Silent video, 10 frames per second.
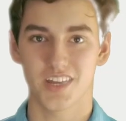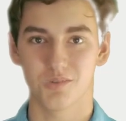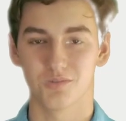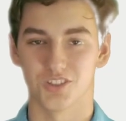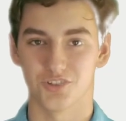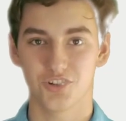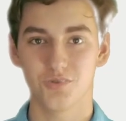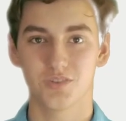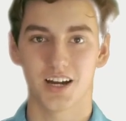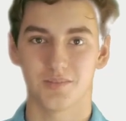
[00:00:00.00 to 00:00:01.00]
equal to
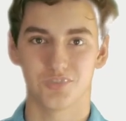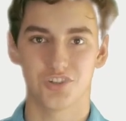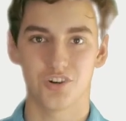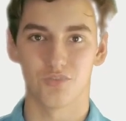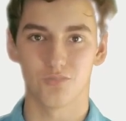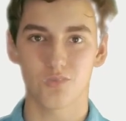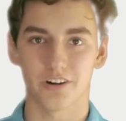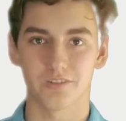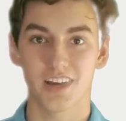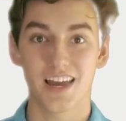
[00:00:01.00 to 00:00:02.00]
2 times GO of
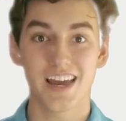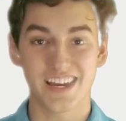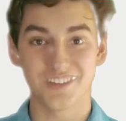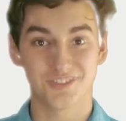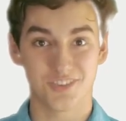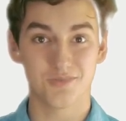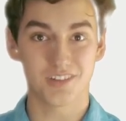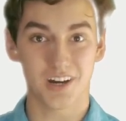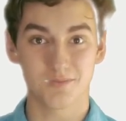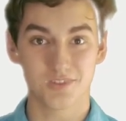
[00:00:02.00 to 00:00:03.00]
1, is 2
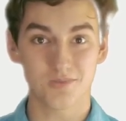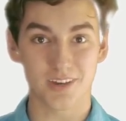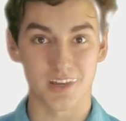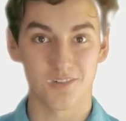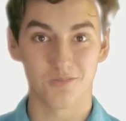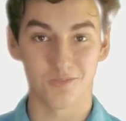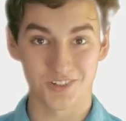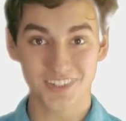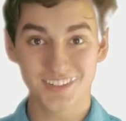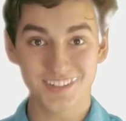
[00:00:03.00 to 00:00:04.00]
times 3,
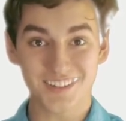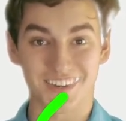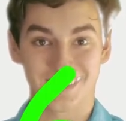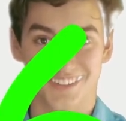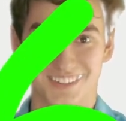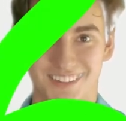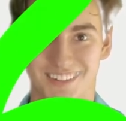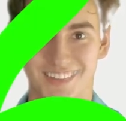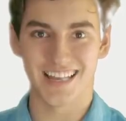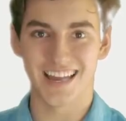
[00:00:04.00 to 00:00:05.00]
which is 6.
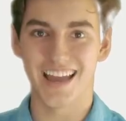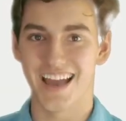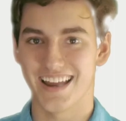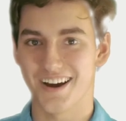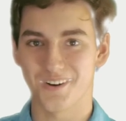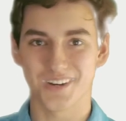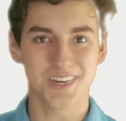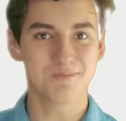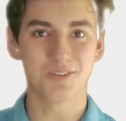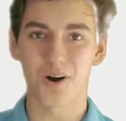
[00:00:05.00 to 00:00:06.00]
And now
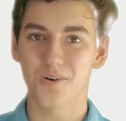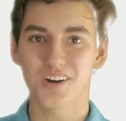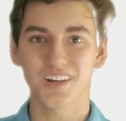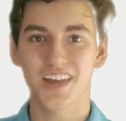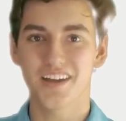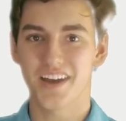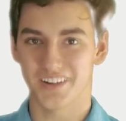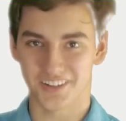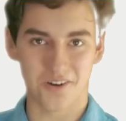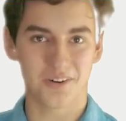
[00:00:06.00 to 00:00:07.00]
keep going
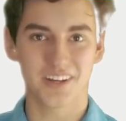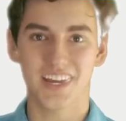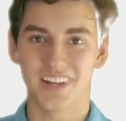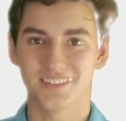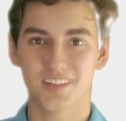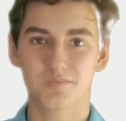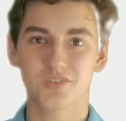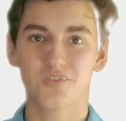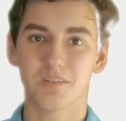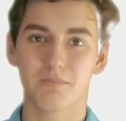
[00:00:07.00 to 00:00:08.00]
and
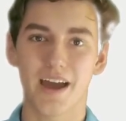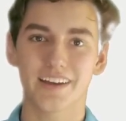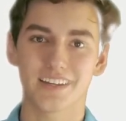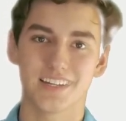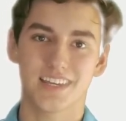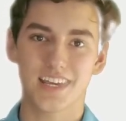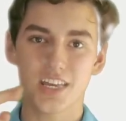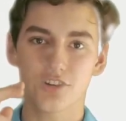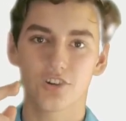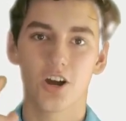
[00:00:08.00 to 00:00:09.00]
substituting back into
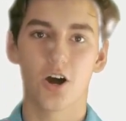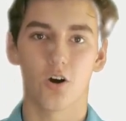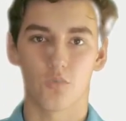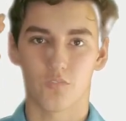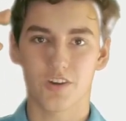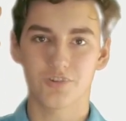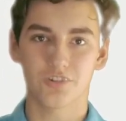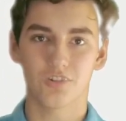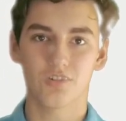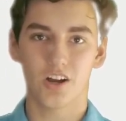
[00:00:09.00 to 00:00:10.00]
each
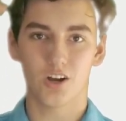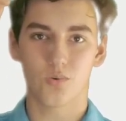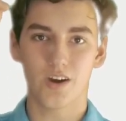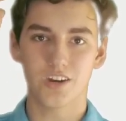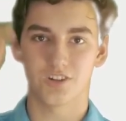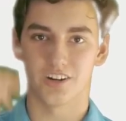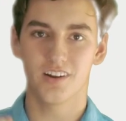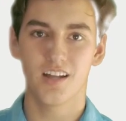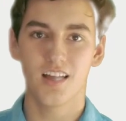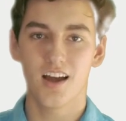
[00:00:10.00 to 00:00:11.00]
original equation
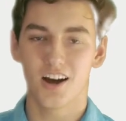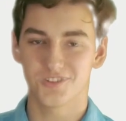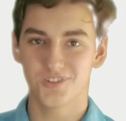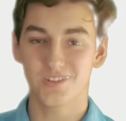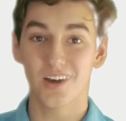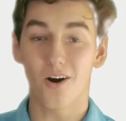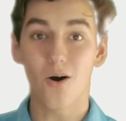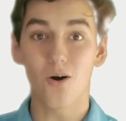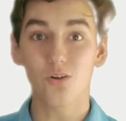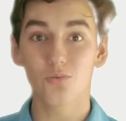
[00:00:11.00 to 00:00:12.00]
until you get
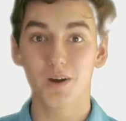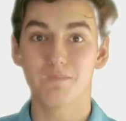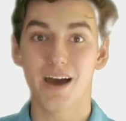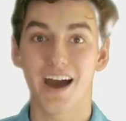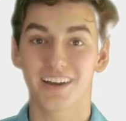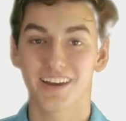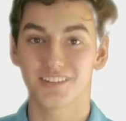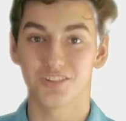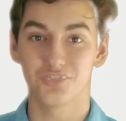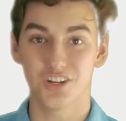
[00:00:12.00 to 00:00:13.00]
all the way back
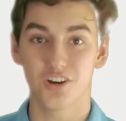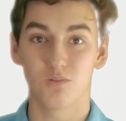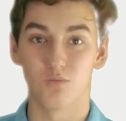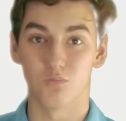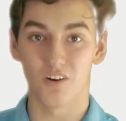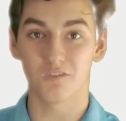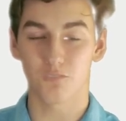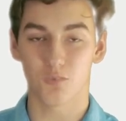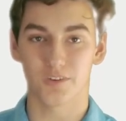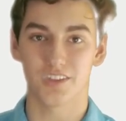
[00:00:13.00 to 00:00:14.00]
to GO of
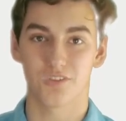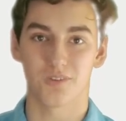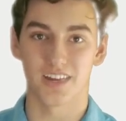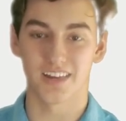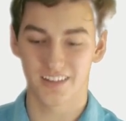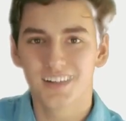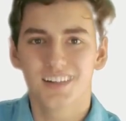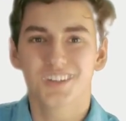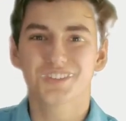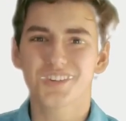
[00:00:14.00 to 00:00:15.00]
143.
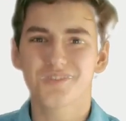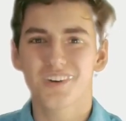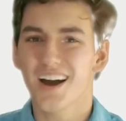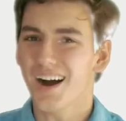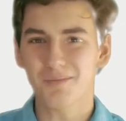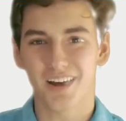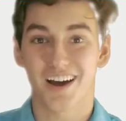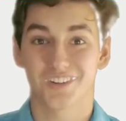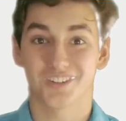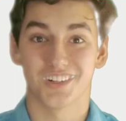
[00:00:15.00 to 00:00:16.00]
So I'm not
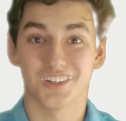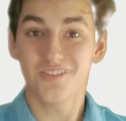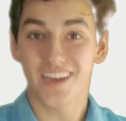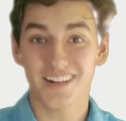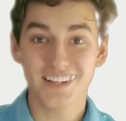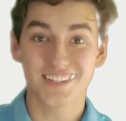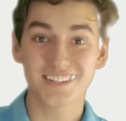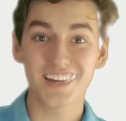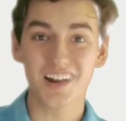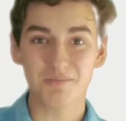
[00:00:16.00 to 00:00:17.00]
actually going to do that.
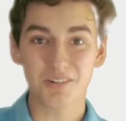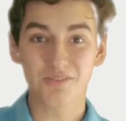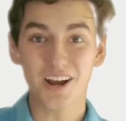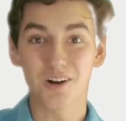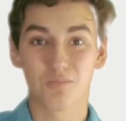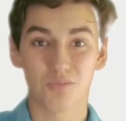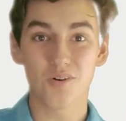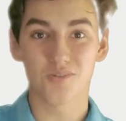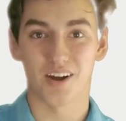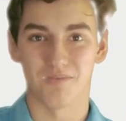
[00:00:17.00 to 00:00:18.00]
Instead, I'm going to write a
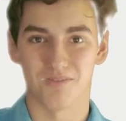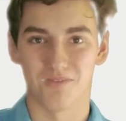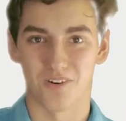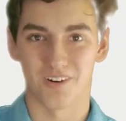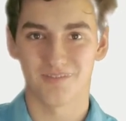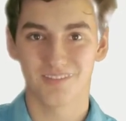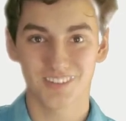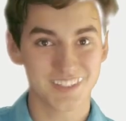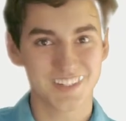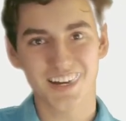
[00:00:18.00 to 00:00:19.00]
program for it.
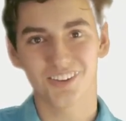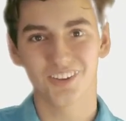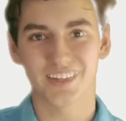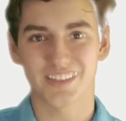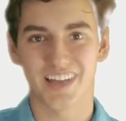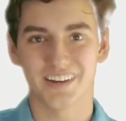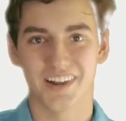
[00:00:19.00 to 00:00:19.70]
Let's take a look at that